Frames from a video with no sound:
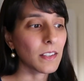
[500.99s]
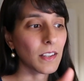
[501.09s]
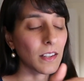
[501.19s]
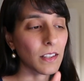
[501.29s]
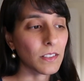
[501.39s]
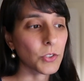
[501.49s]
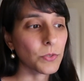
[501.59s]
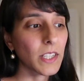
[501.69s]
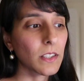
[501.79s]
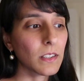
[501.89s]
it, it can
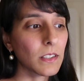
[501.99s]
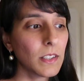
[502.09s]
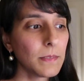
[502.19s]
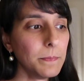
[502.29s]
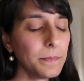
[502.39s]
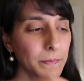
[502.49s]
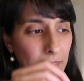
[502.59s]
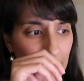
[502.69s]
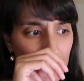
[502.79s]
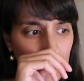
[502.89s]
trigger,
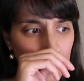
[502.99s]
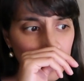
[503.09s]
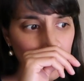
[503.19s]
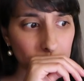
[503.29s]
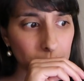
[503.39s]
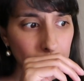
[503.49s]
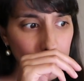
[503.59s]
um,